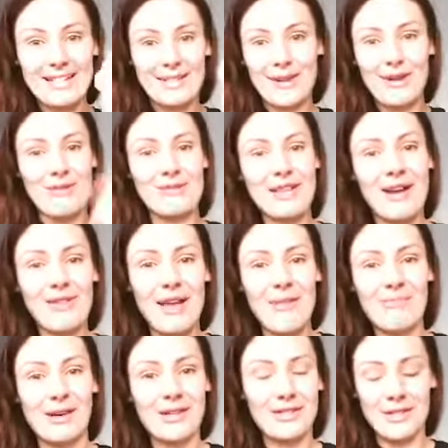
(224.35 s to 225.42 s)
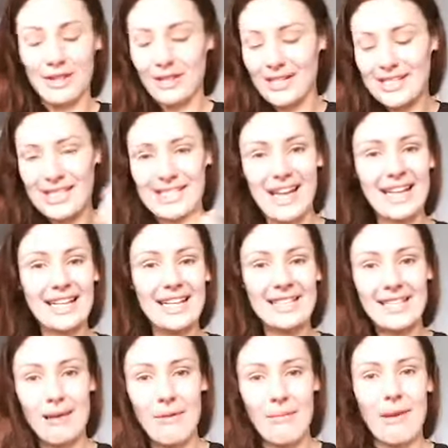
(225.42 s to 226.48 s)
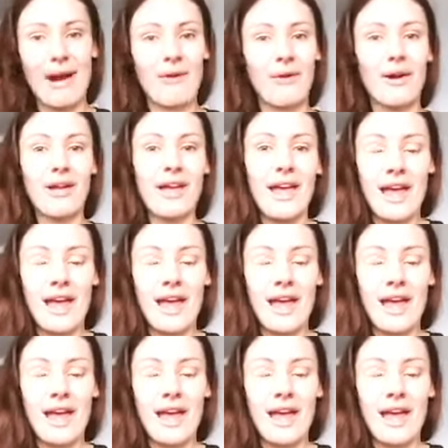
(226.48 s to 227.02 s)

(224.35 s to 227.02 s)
It comes out of that bottle is exactly the same amount,